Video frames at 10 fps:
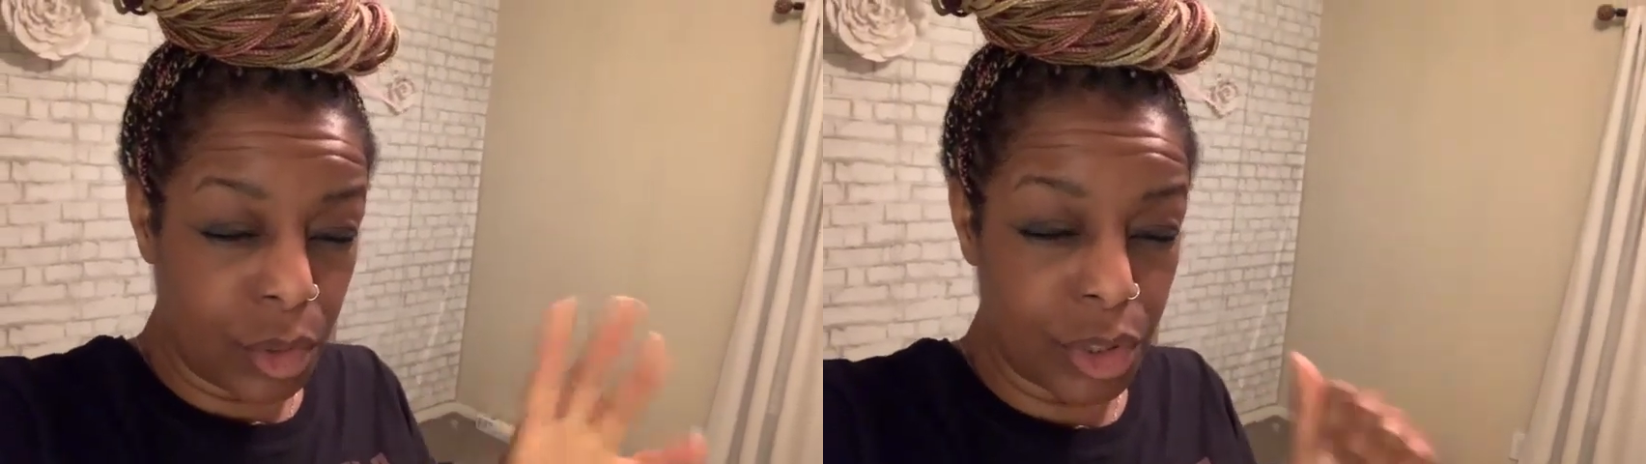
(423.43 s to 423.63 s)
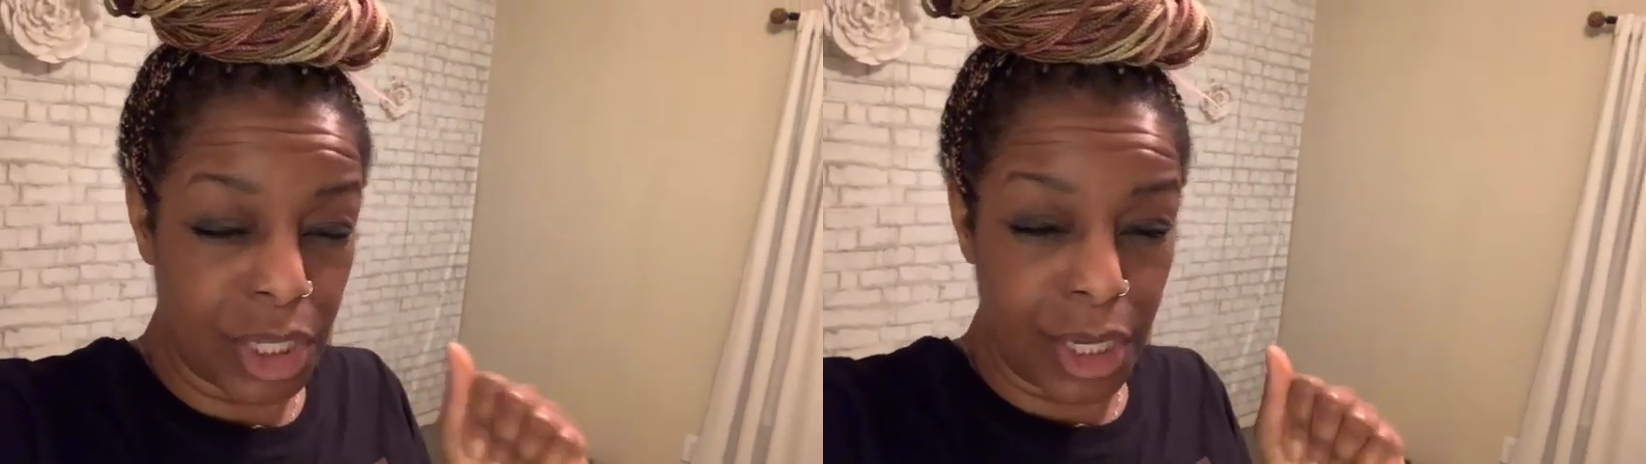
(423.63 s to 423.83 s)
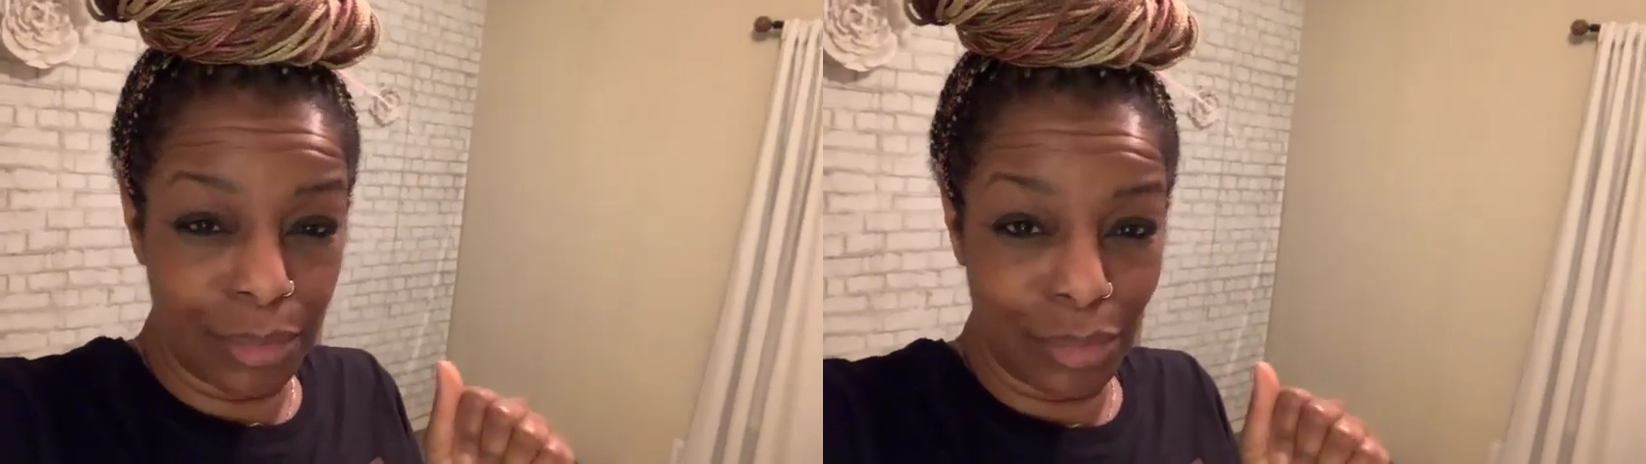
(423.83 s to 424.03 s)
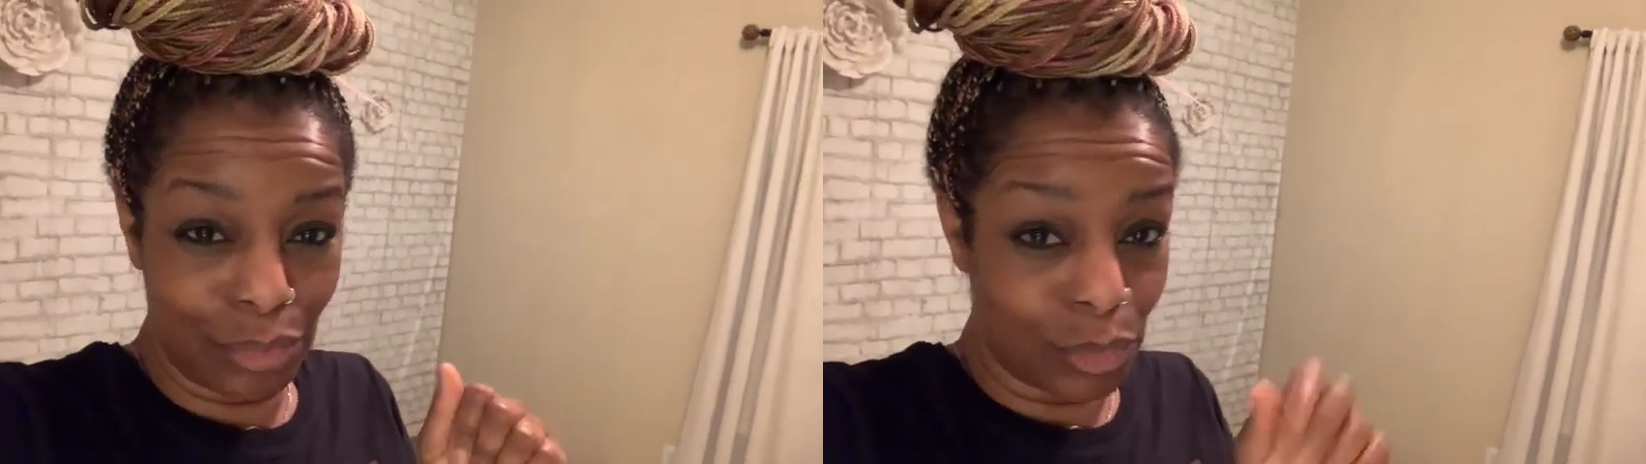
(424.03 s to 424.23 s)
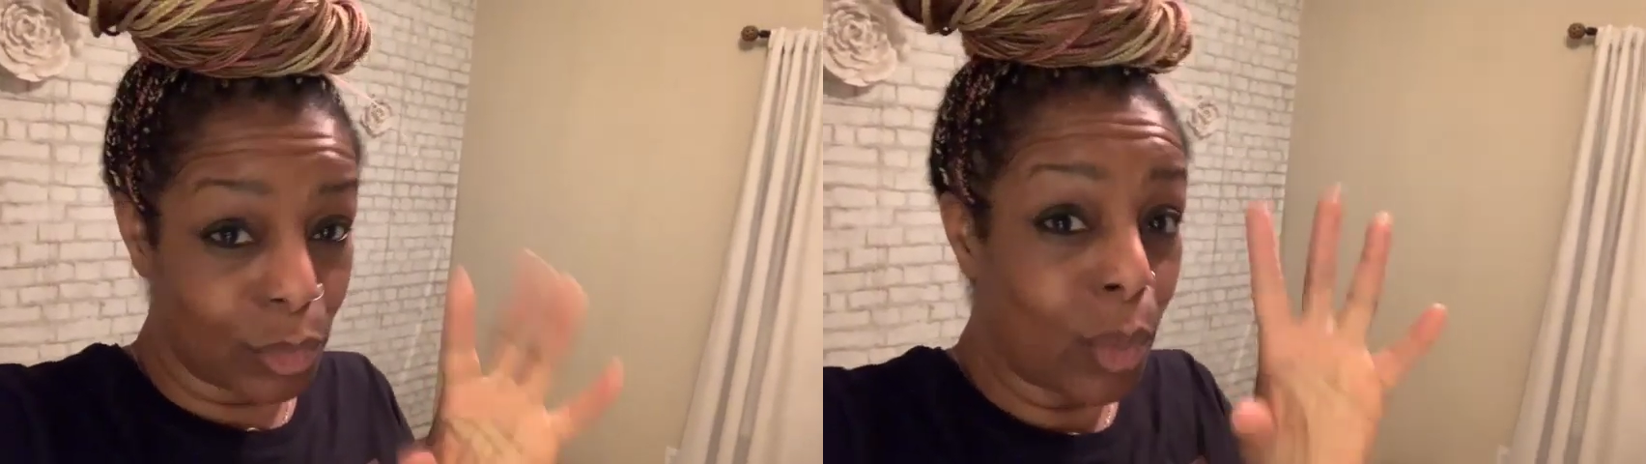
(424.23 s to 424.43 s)
see.
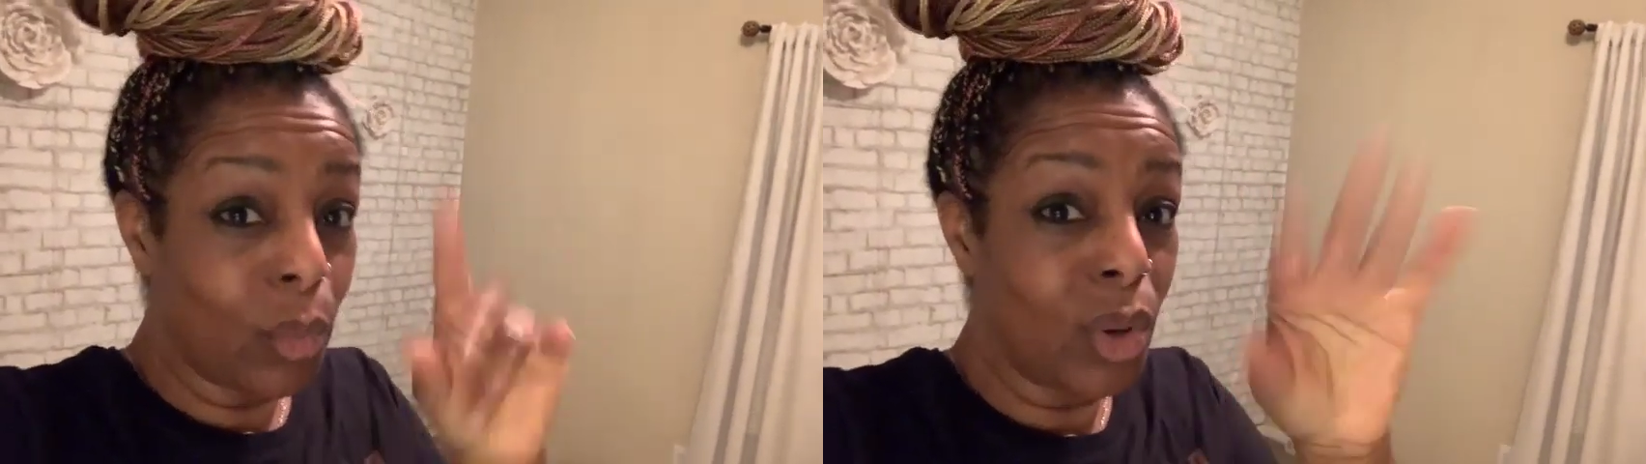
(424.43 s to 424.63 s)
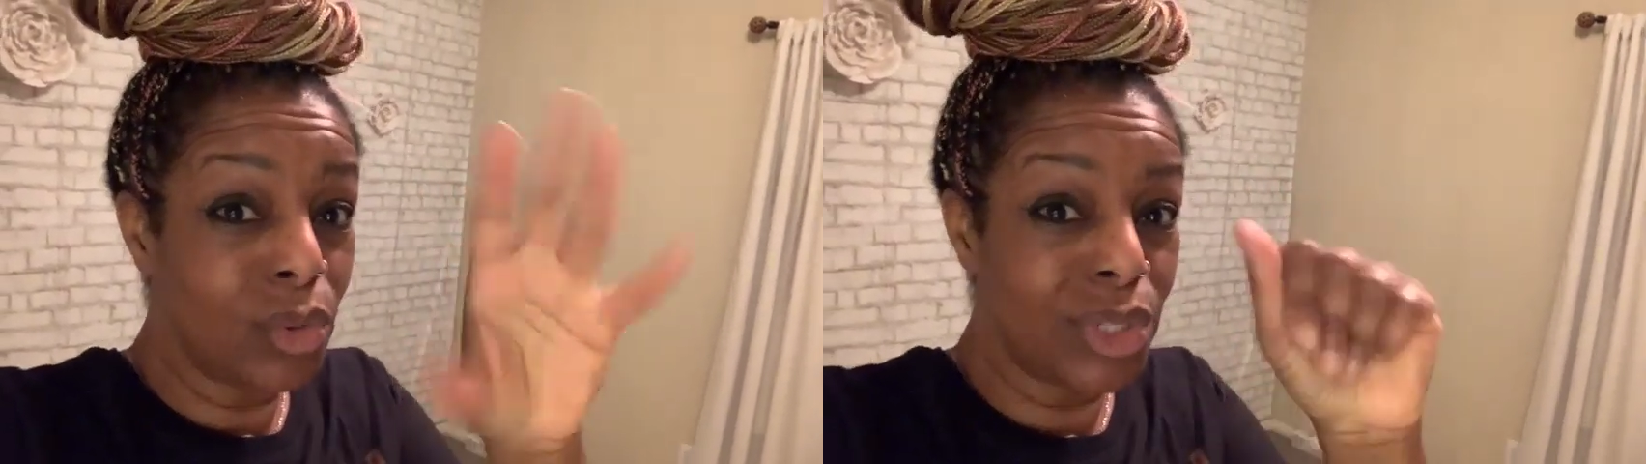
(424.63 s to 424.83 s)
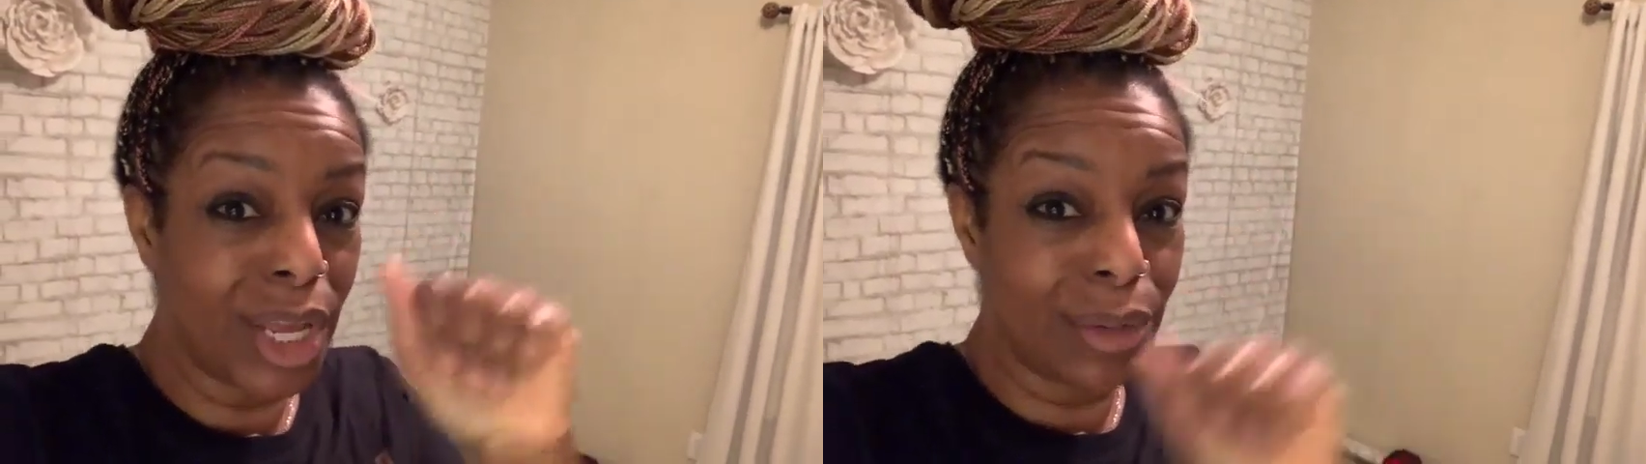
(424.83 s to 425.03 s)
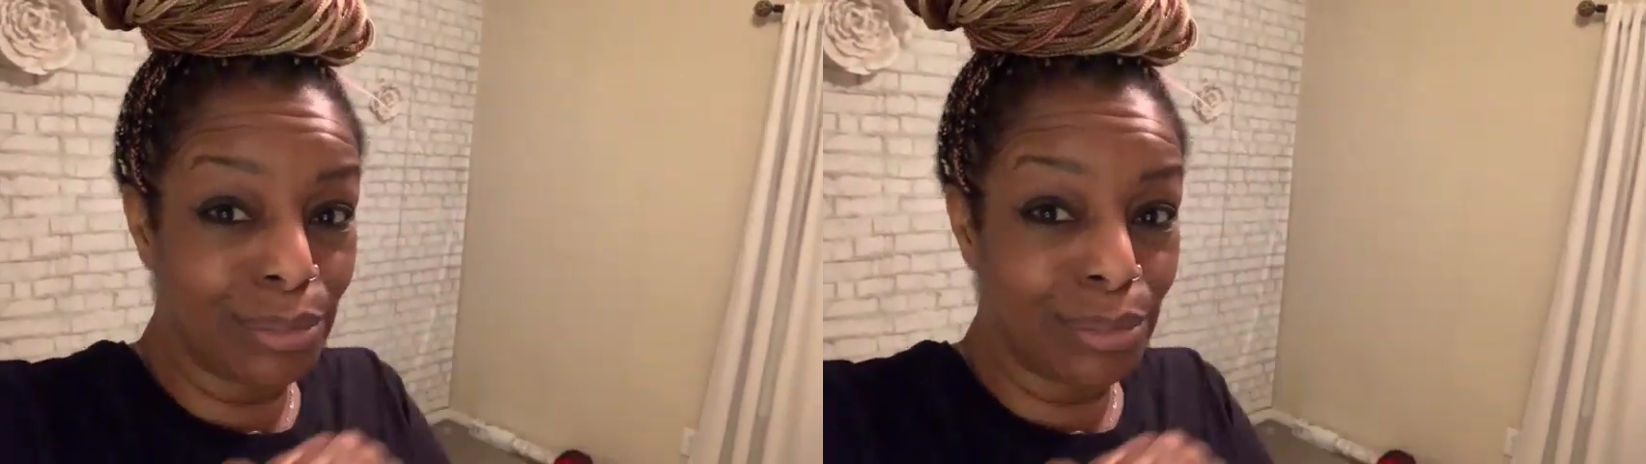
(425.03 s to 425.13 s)
We'll see.